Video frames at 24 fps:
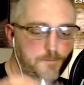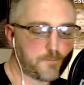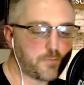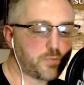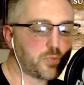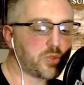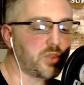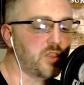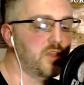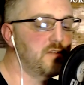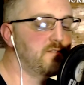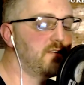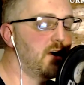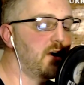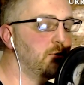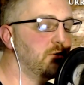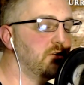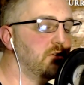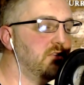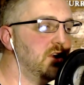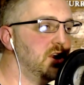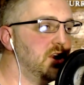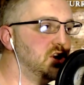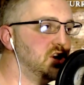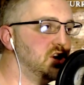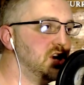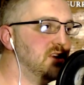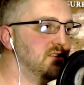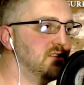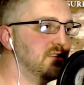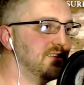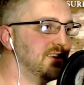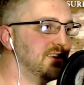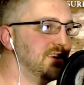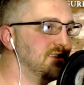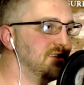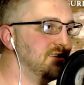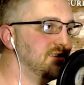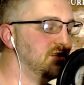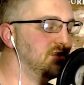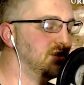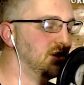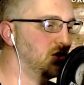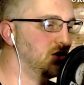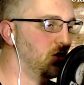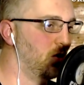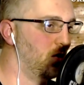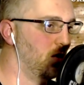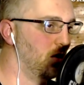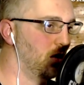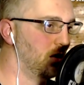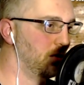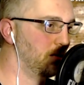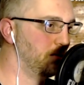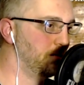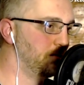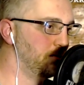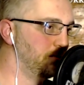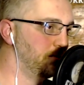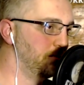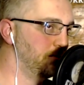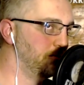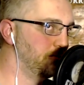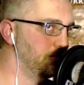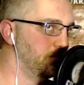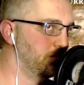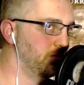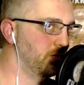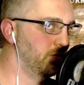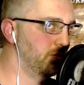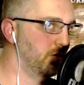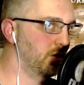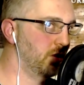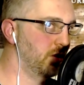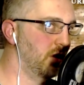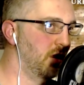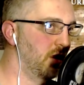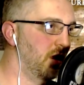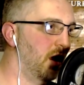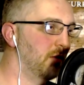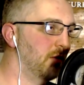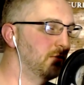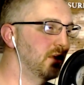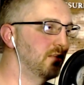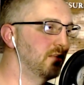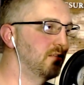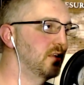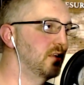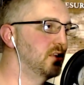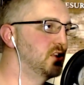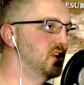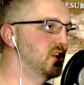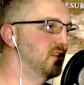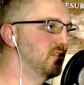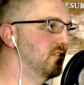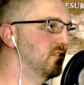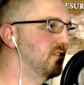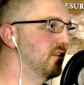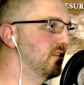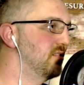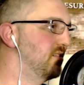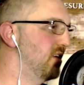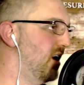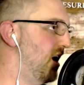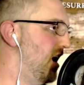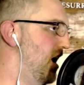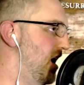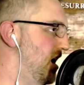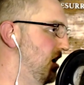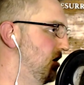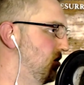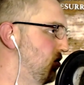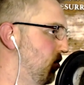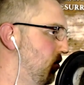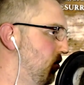if i were to say jesus is the door i'm not saying jesus is a door